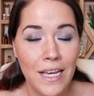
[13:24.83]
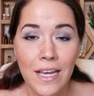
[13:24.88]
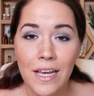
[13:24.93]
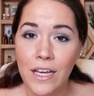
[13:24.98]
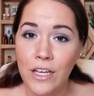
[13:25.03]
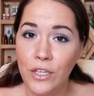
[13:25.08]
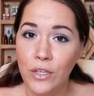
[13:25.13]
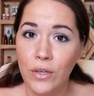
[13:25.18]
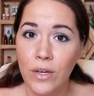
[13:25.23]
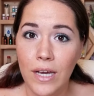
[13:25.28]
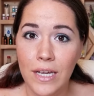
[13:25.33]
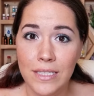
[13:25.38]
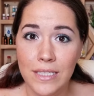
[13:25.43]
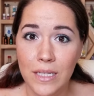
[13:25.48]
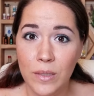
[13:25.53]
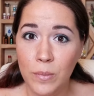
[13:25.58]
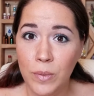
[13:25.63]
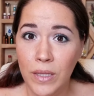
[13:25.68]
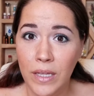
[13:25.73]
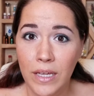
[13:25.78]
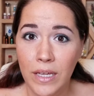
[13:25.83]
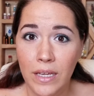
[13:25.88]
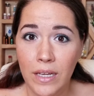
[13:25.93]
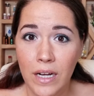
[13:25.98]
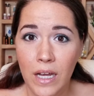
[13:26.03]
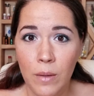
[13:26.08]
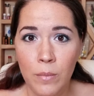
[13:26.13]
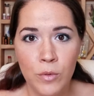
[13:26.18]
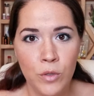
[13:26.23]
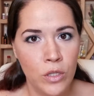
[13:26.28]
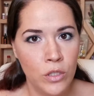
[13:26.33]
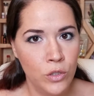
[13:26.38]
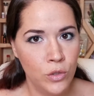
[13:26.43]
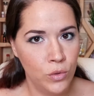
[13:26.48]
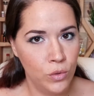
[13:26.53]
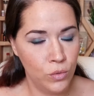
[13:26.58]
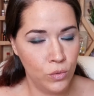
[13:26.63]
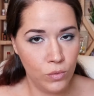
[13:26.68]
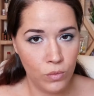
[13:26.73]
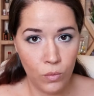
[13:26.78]
You guys can play it up. You can do
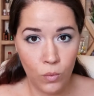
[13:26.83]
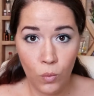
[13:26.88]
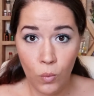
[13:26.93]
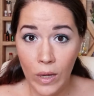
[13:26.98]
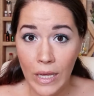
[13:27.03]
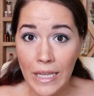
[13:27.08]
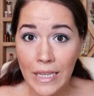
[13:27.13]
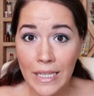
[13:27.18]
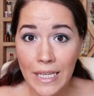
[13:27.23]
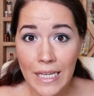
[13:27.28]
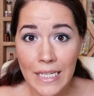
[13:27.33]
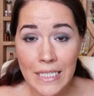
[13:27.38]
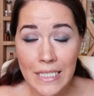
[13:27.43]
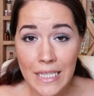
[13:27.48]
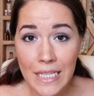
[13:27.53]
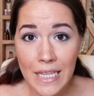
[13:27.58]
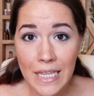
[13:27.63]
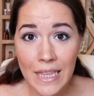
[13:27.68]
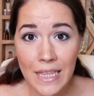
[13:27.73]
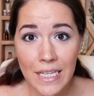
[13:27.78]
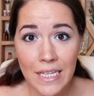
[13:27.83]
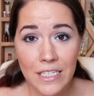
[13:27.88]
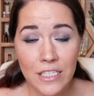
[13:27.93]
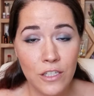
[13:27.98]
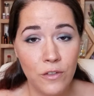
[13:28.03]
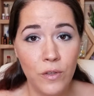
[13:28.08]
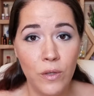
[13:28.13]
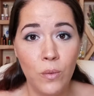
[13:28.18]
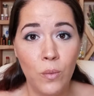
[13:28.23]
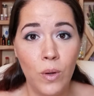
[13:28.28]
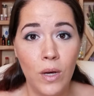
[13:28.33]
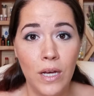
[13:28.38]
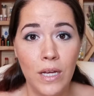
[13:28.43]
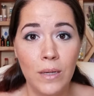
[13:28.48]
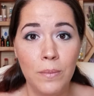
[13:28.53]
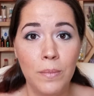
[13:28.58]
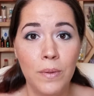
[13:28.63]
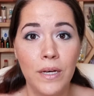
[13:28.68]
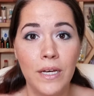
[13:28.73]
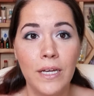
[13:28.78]
way less than this if you want,
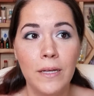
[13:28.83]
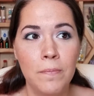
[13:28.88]
but